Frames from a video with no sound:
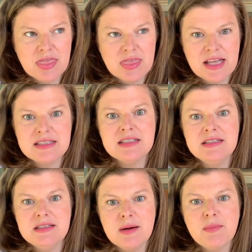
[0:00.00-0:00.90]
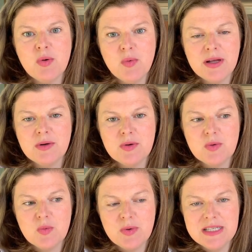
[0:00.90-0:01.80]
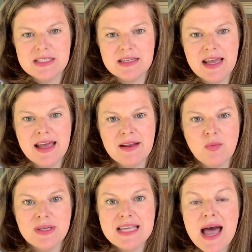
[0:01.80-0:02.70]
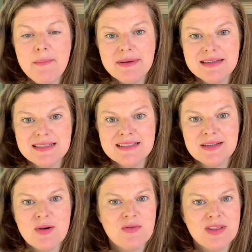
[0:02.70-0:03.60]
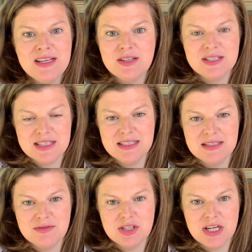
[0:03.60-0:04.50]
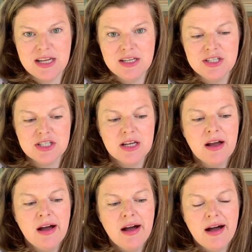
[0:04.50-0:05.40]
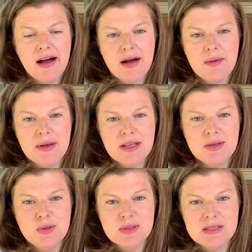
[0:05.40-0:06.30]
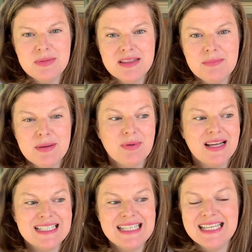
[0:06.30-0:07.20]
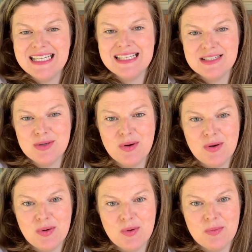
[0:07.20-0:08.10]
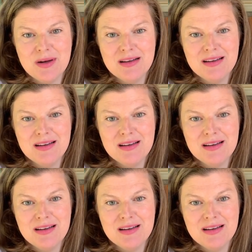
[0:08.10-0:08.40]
That's the number one reason. And what's happened is that over the years, things have changed. It used to be that people had to get into a home